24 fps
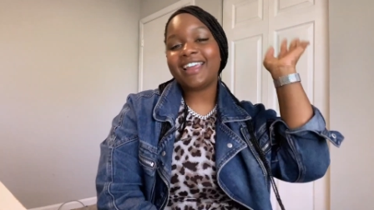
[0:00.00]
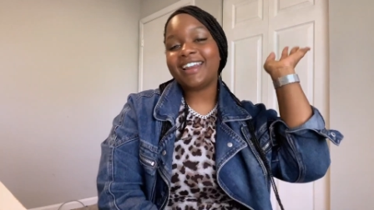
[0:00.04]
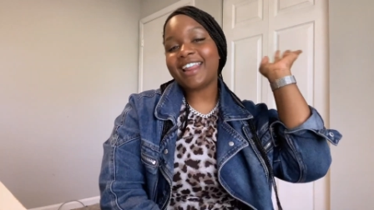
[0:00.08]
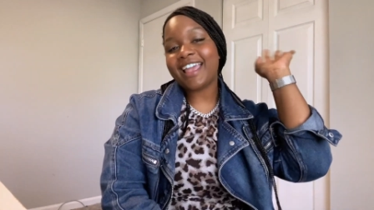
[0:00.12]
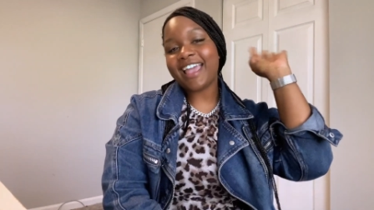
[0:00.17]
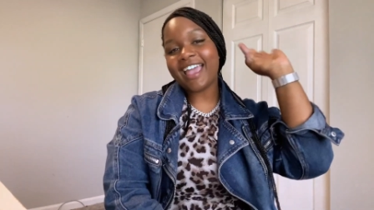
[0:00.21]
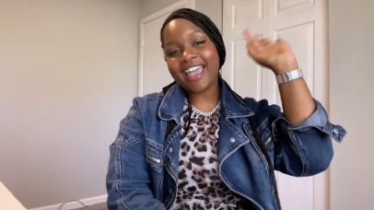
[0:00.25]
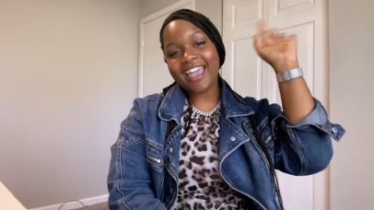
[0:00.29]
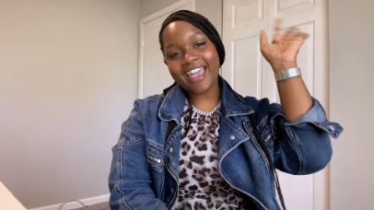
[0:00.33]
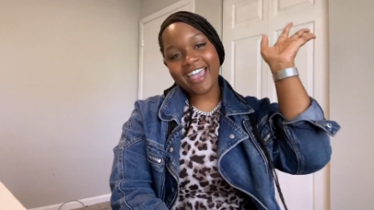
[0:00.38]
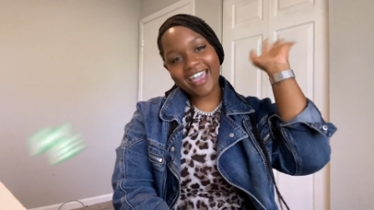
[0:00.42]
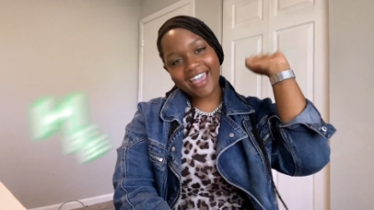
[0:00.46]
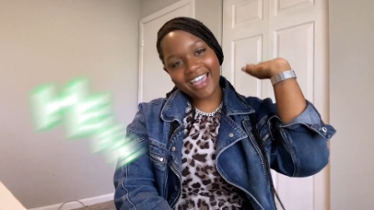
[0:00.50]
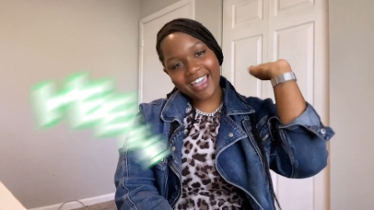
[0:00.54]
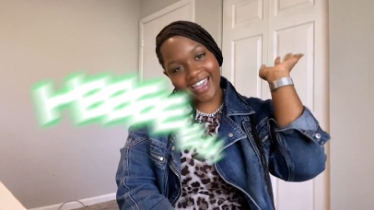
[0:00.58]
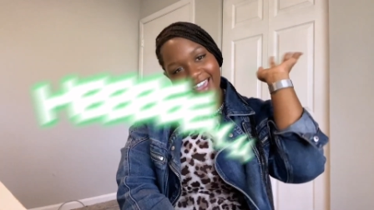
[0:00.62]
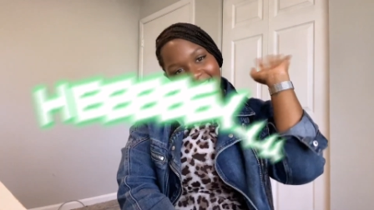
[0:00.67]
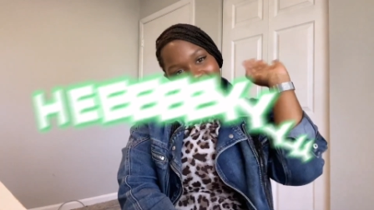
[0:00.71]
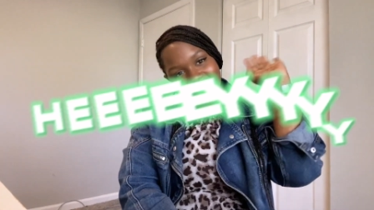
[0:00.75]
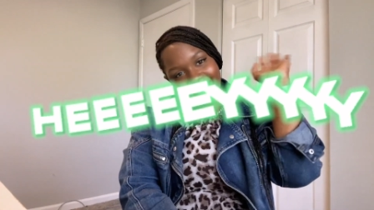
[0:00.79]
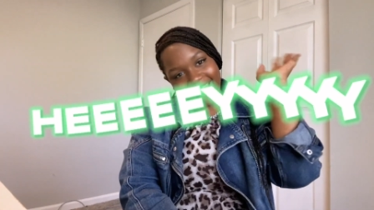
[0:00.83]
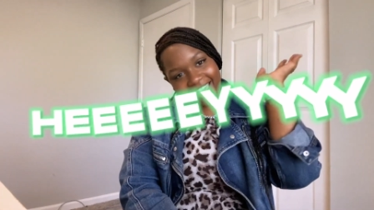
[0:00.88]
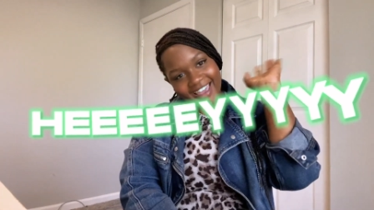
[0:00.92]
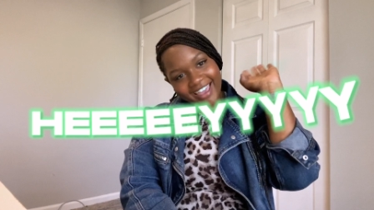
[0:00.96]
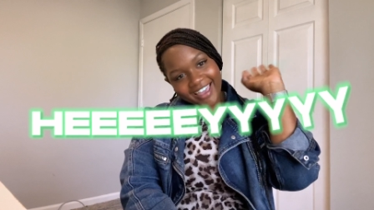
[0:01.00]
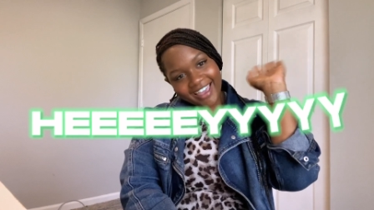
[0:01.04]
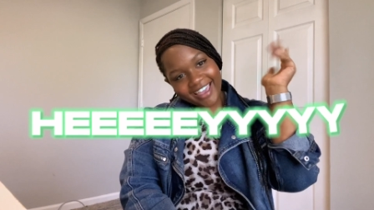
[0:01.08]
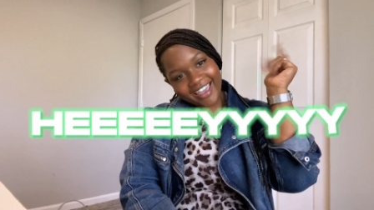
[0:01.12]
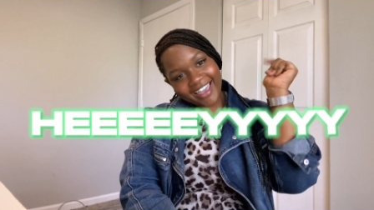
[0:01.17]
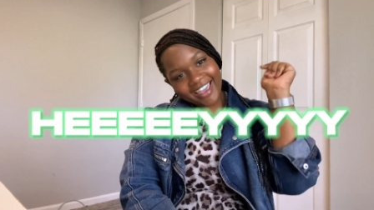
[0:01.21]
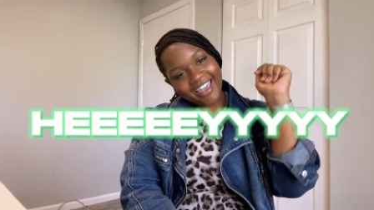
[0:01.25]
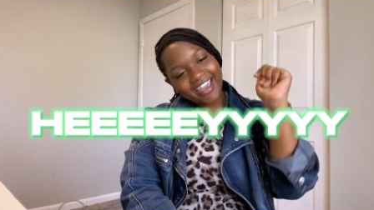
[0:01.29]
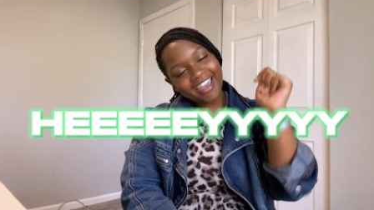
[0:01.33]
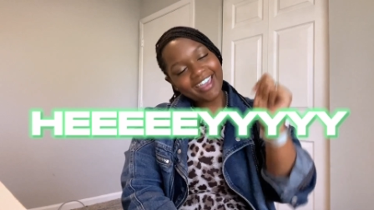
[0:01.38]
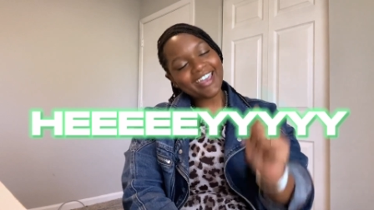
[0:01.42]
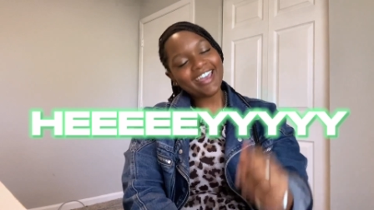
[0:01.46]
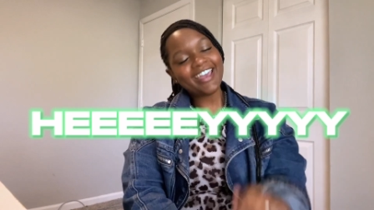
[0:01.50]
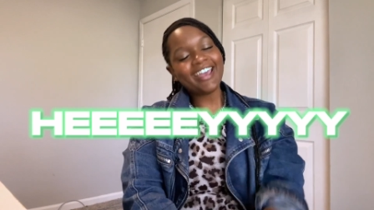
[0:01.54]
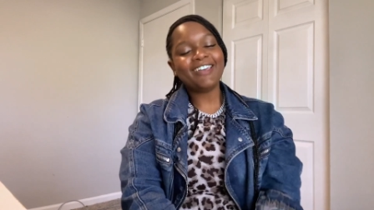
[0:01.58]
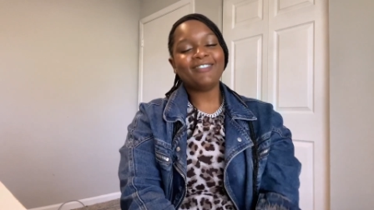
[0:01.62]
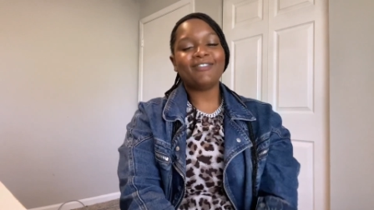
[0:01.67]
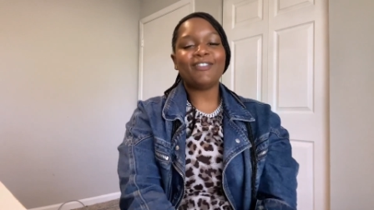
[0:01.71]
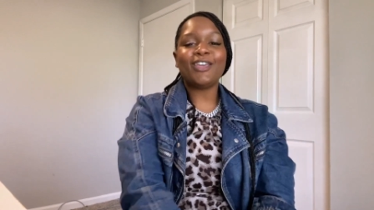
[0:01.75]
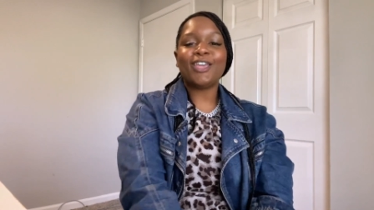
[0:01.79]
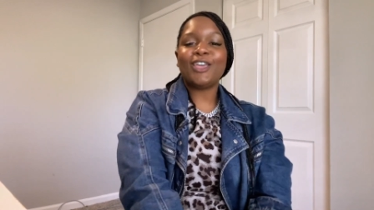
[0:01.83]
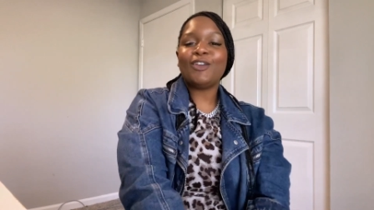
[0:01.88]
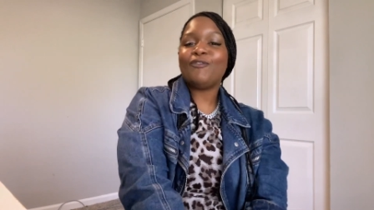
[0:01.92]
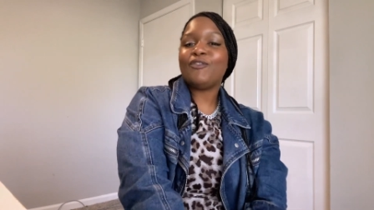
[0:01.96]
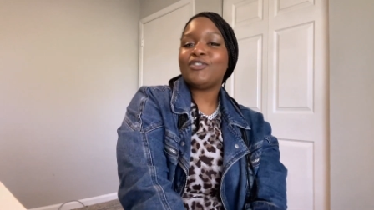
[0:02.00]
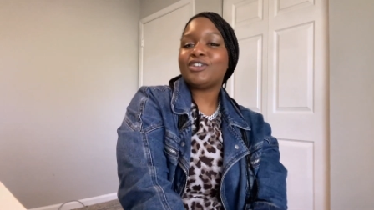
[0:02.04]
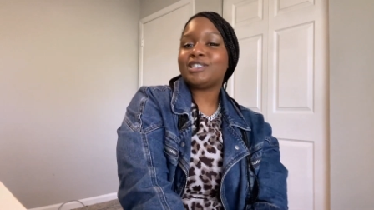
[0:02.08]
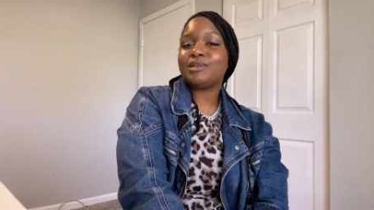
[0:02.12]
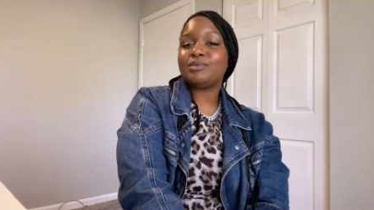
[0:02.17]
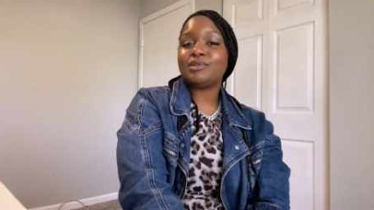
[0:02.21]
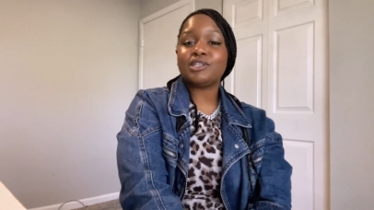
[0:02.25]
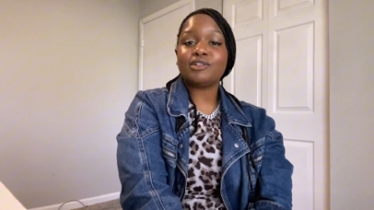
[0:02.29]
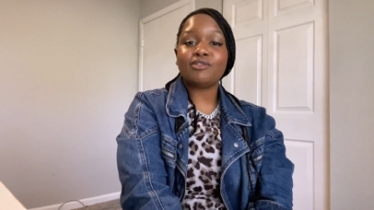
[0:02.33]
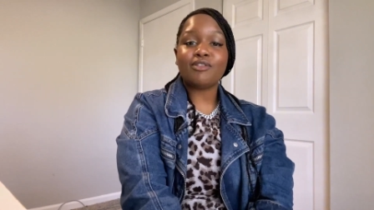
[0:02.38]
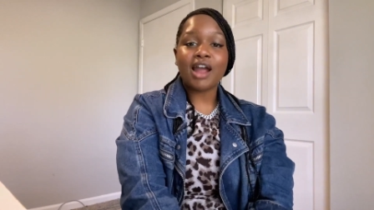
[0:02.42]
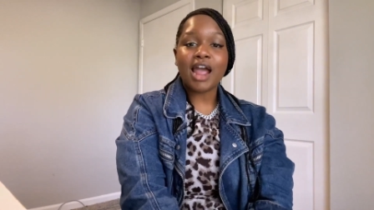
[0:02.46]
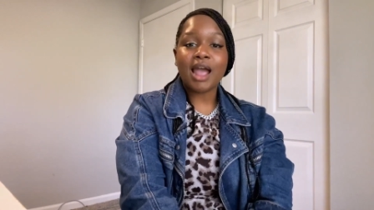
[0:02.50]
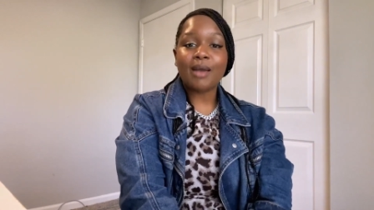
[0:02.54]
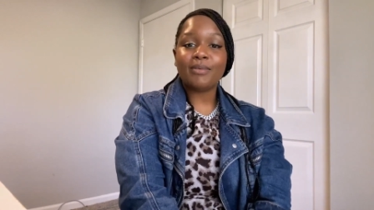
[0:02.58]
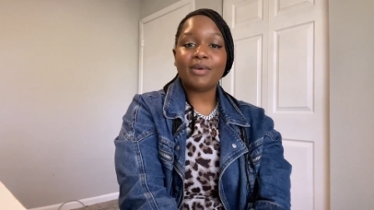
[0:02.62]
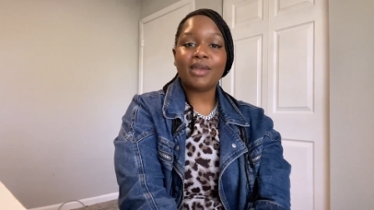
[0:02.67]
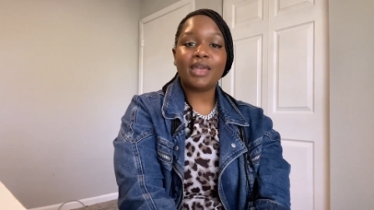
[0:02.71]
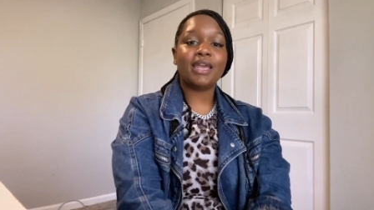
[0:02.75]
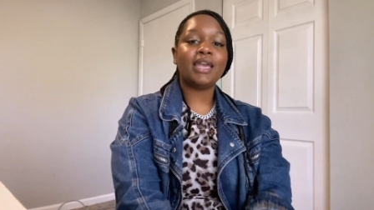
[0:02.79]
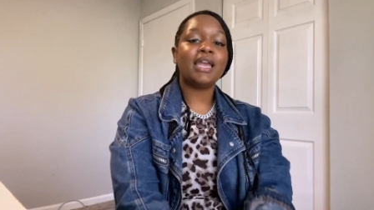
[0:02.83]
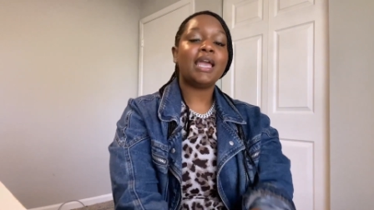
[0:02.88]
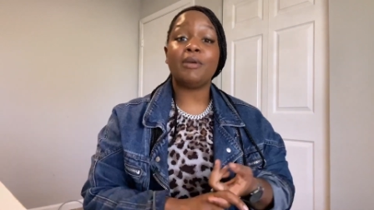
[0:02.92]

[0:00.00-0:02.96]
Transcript: hey, thank you for subscribing.